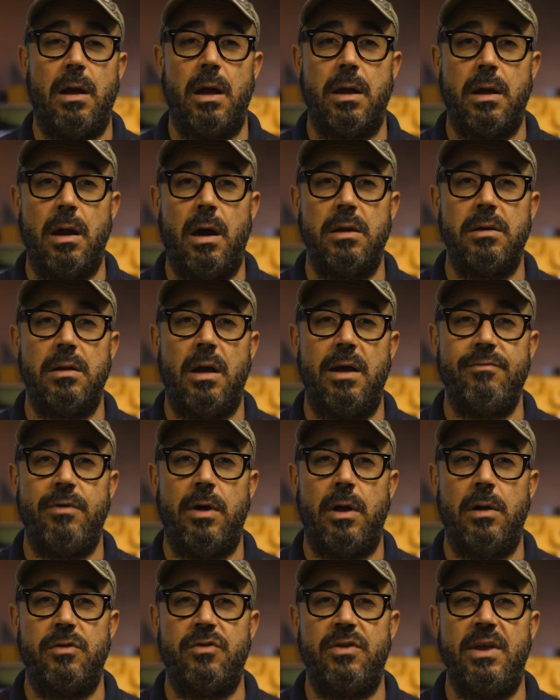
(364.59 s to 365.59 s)
I can't
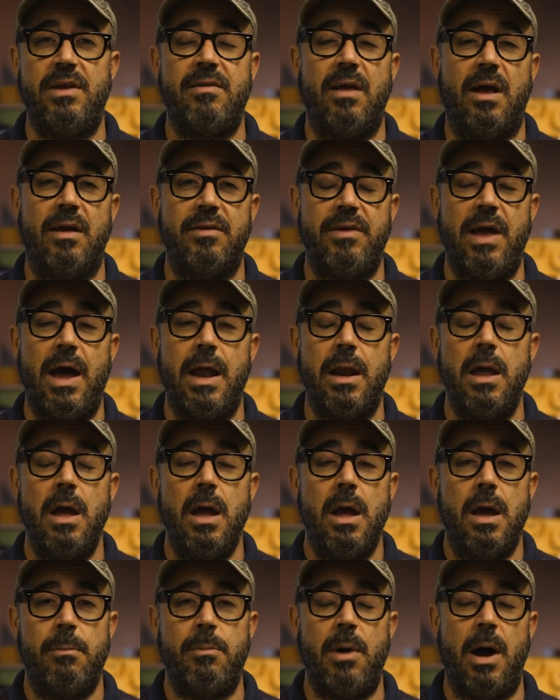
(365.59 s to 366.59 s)
divulge details yet,
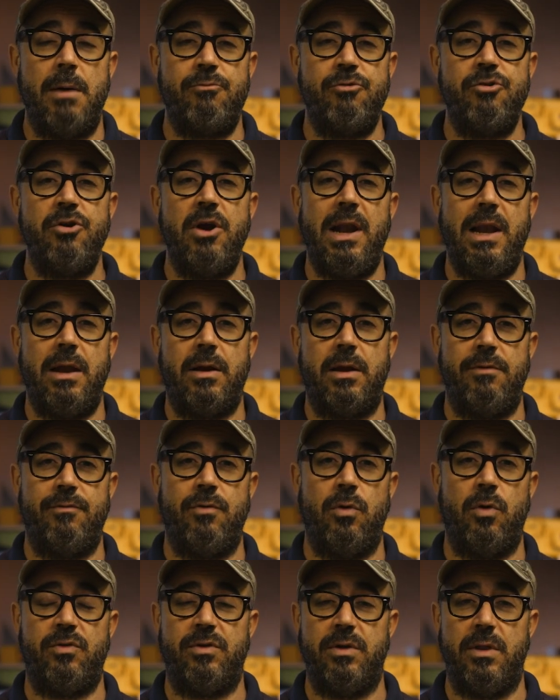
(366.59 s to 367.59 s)
but I'm really looking
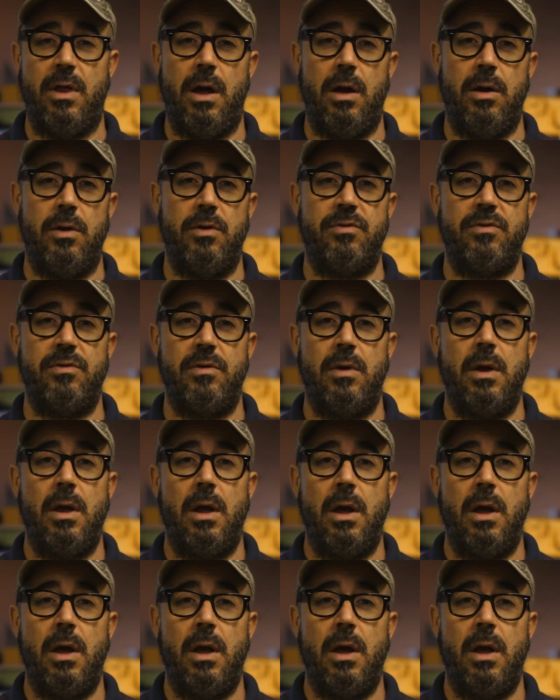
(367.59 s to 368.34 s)
forward to those.